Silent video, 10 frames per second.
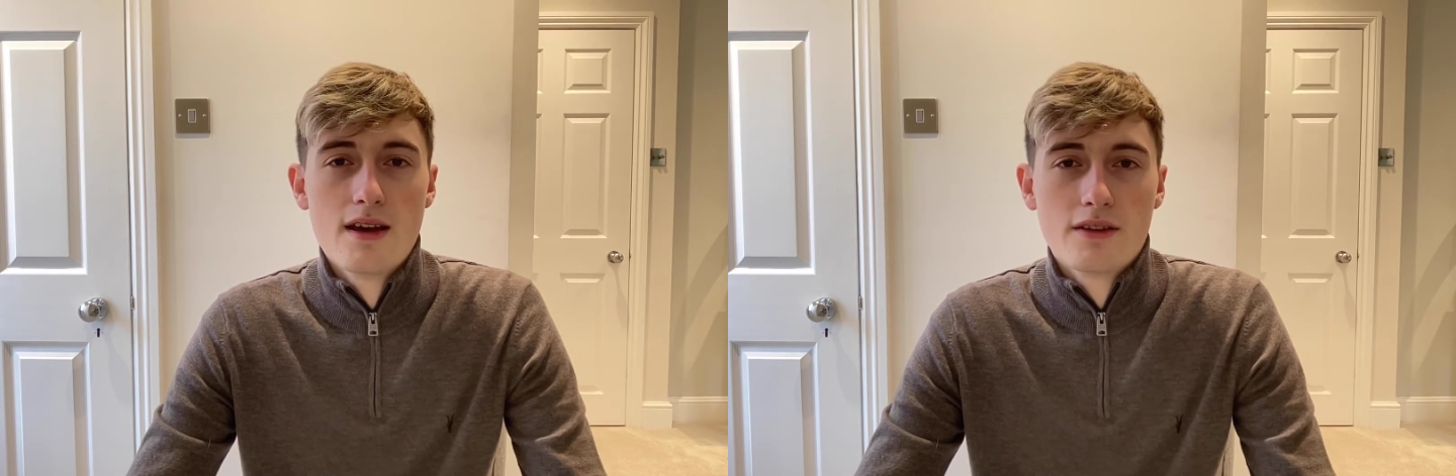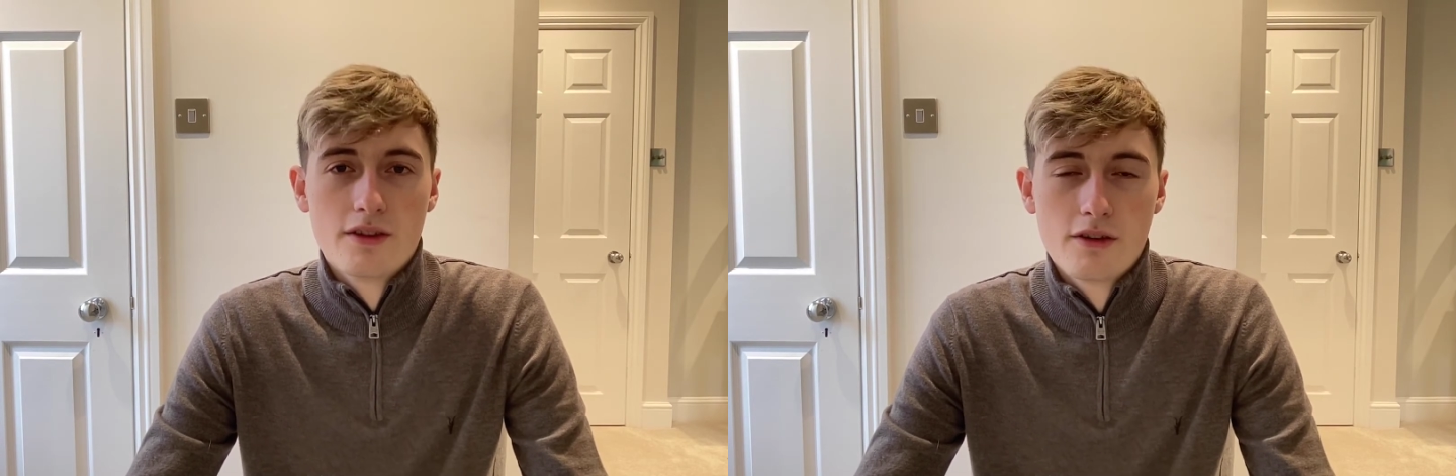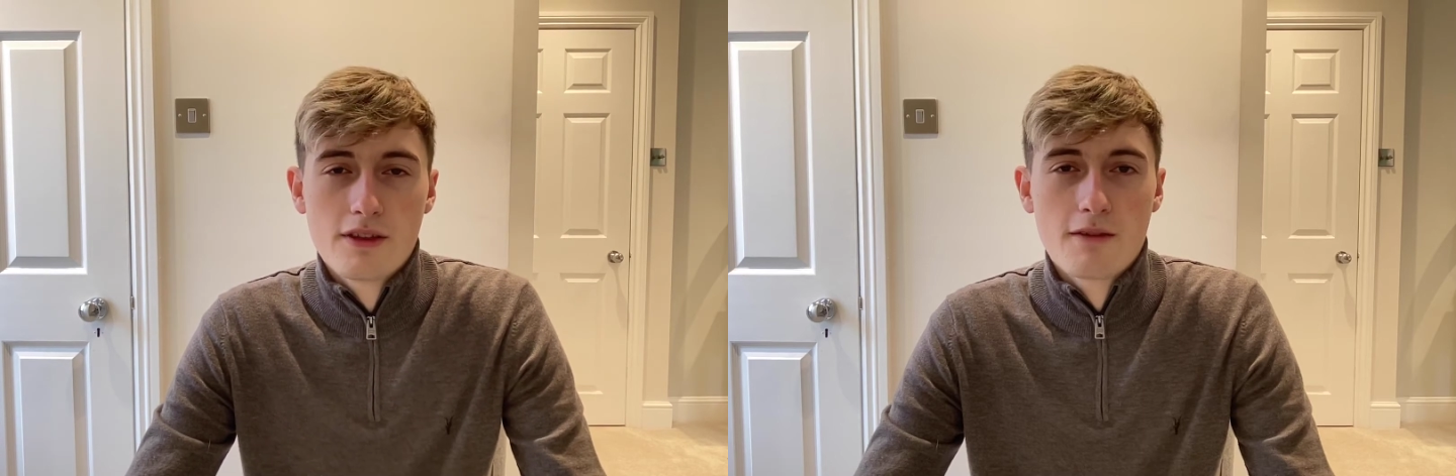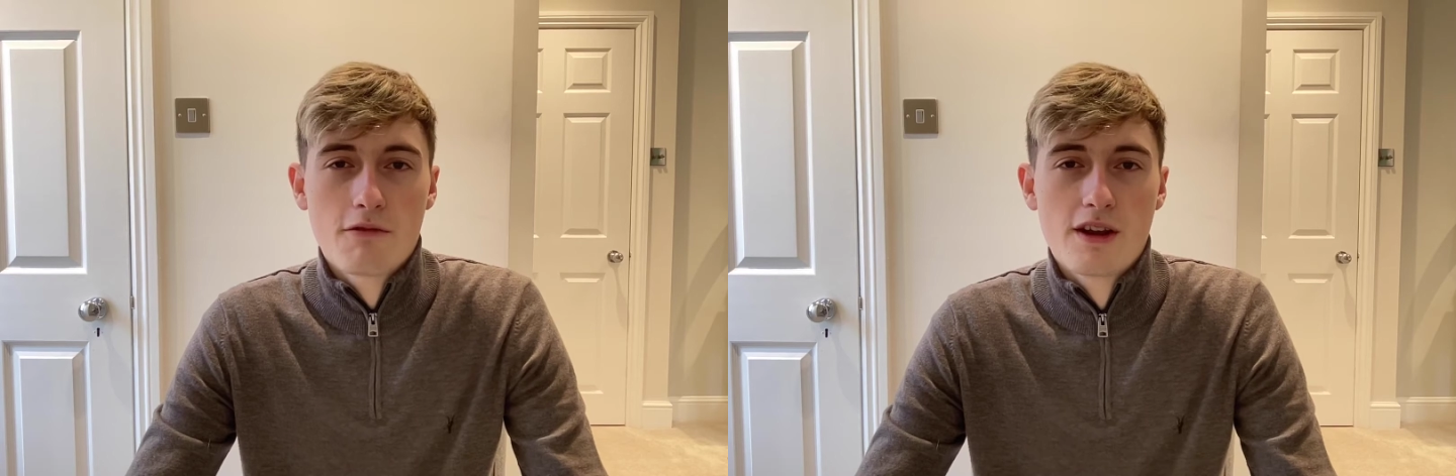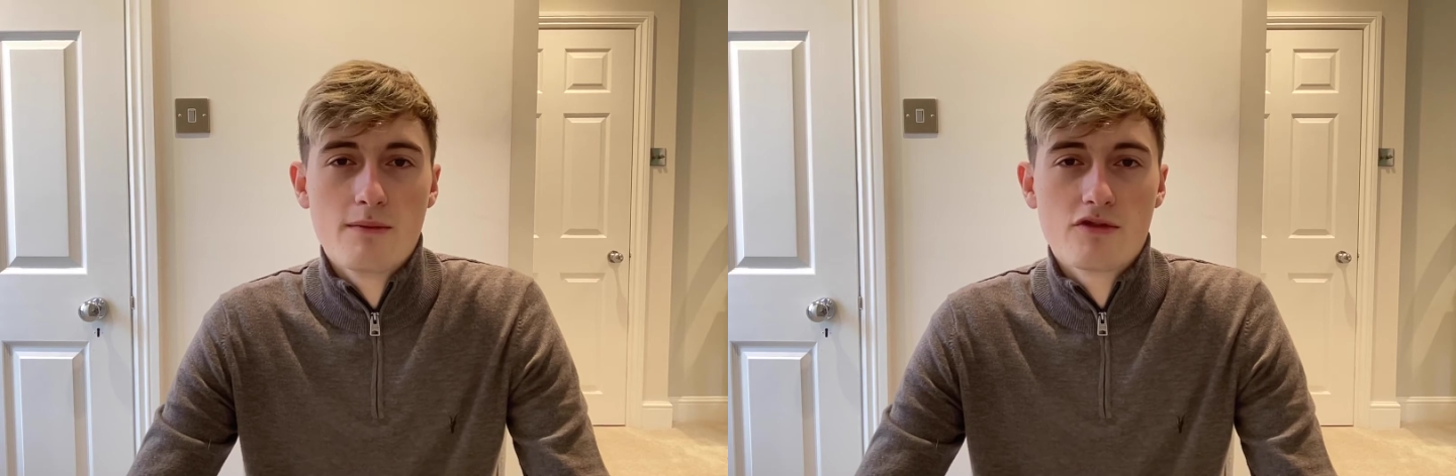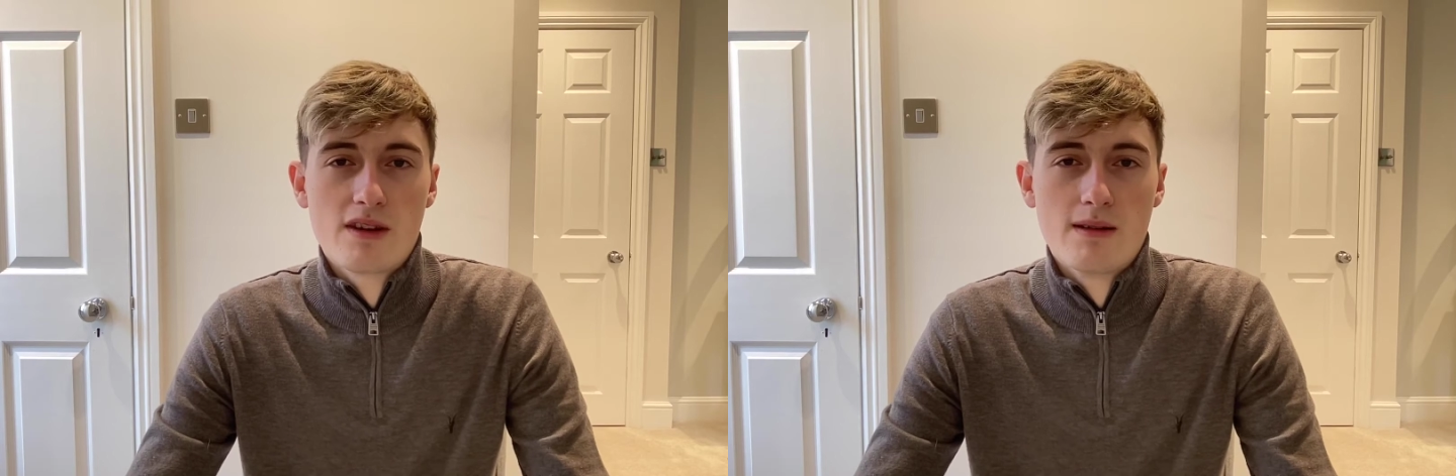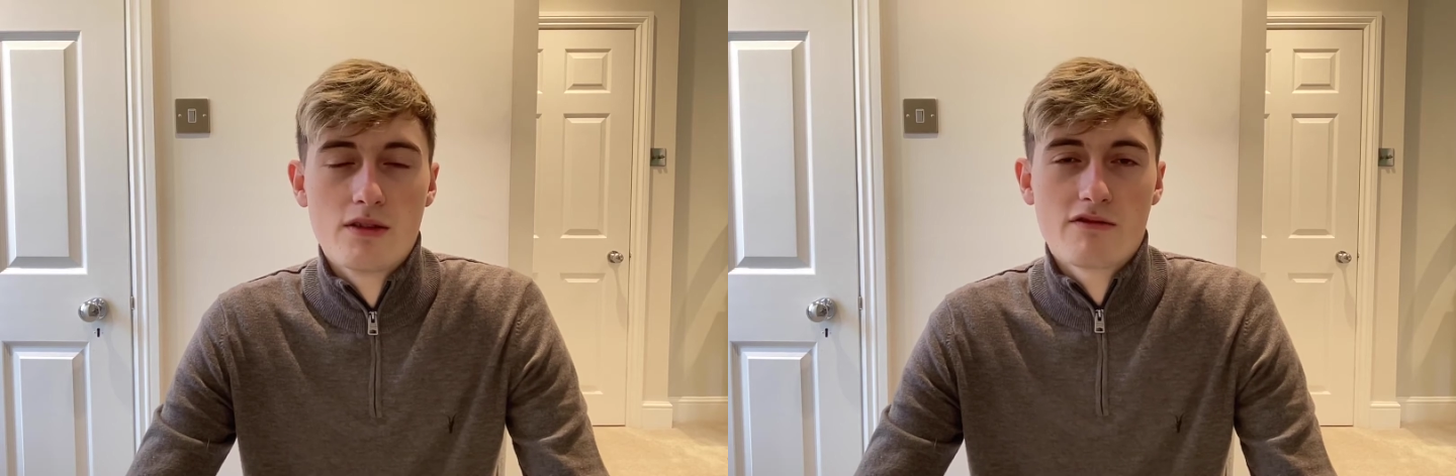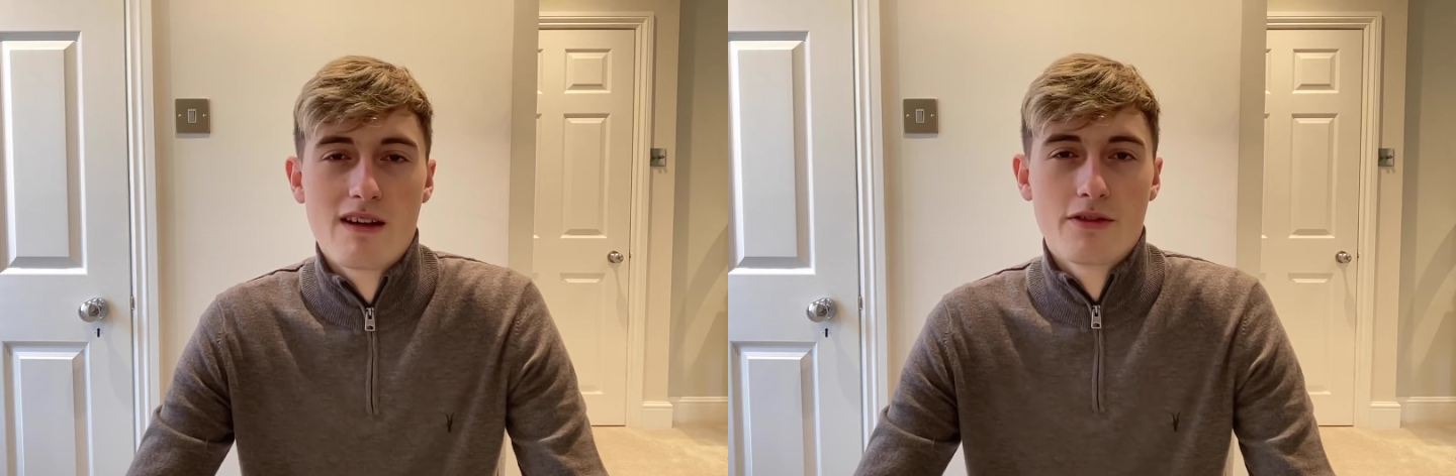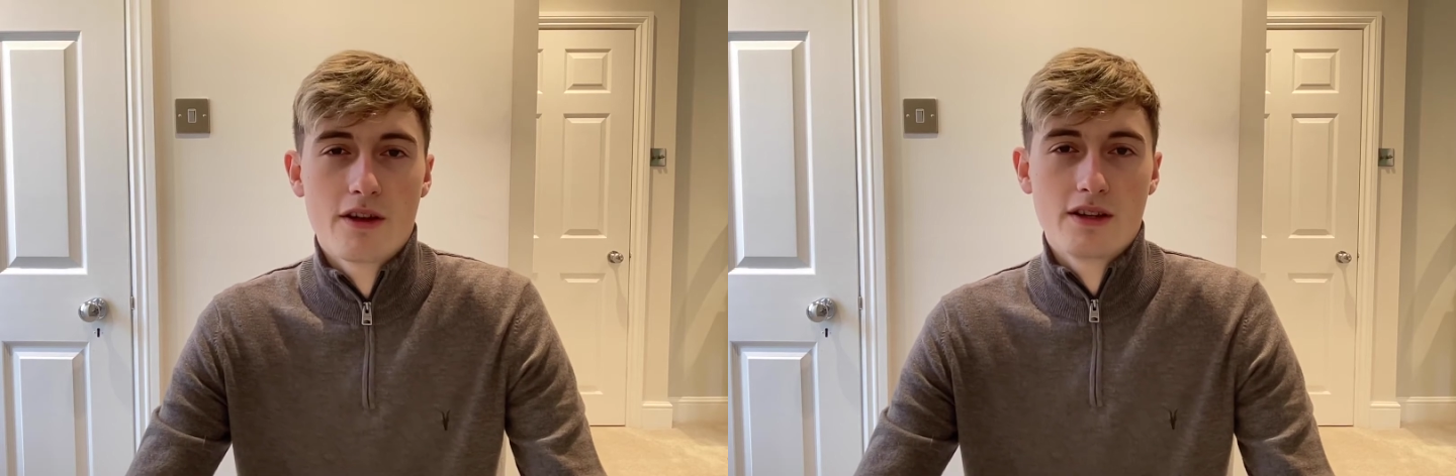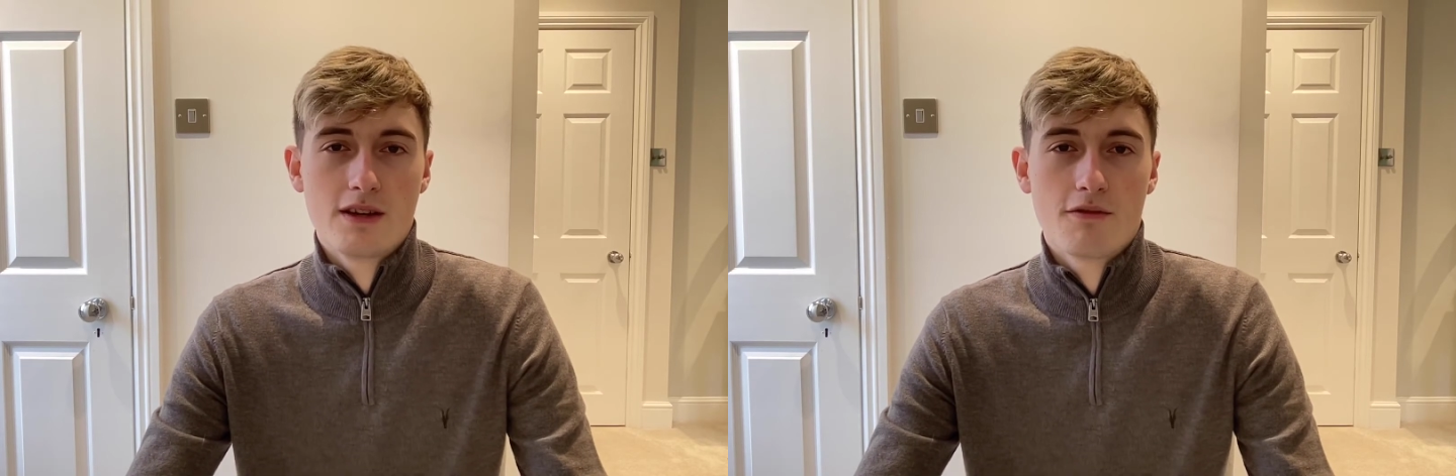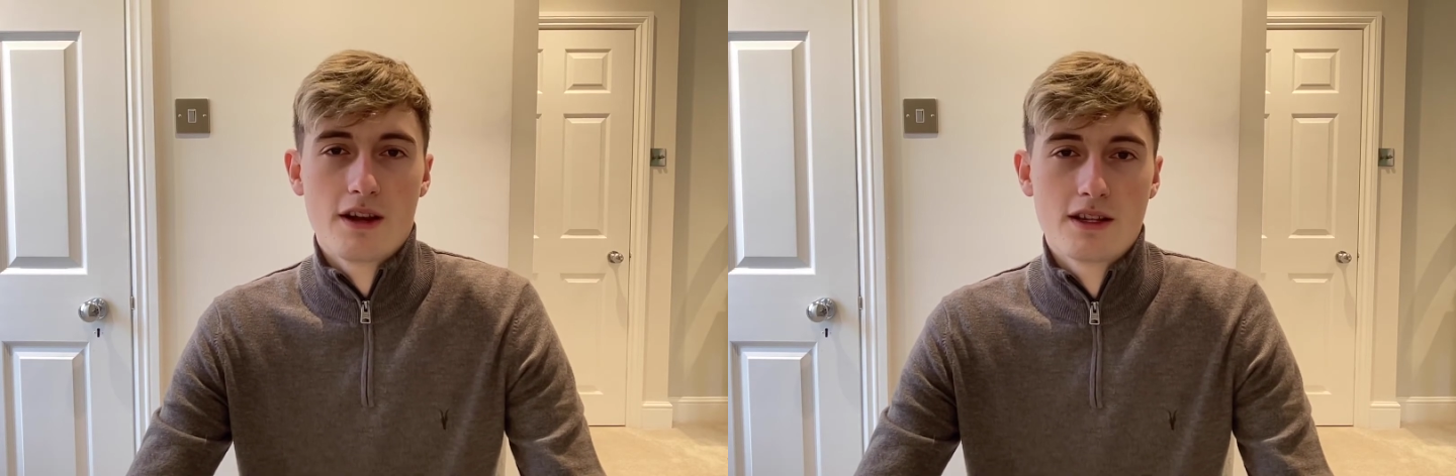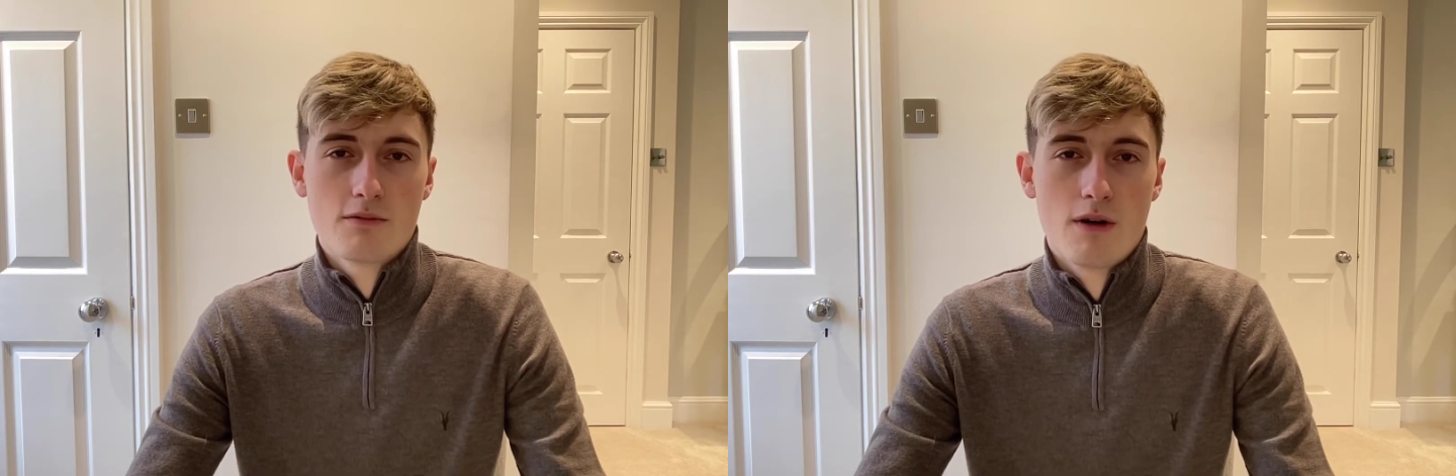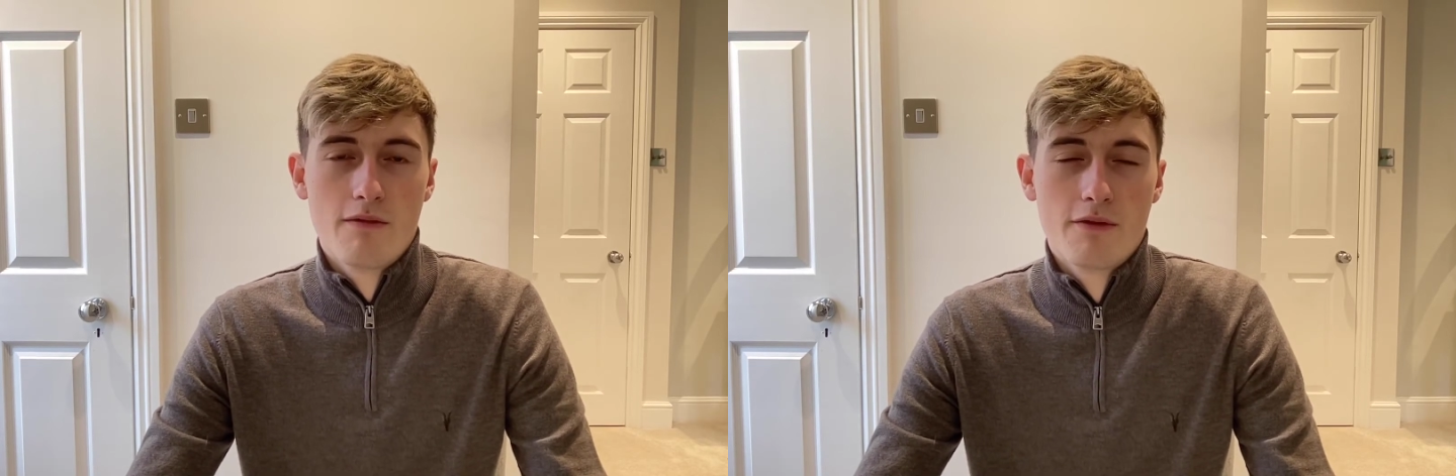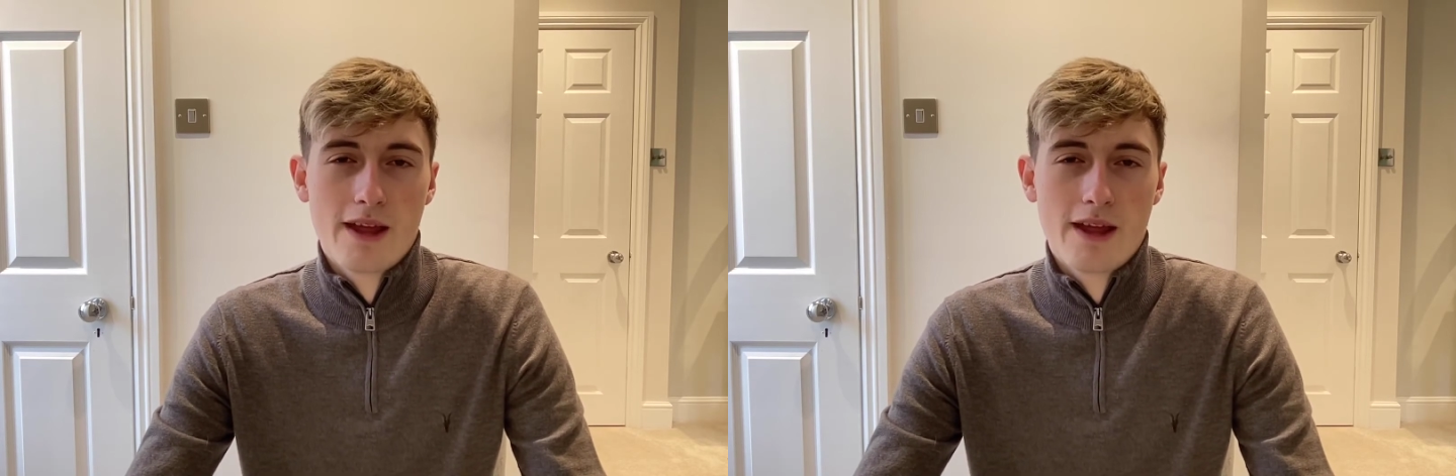So I do think Freedom Dream, who's around 33-1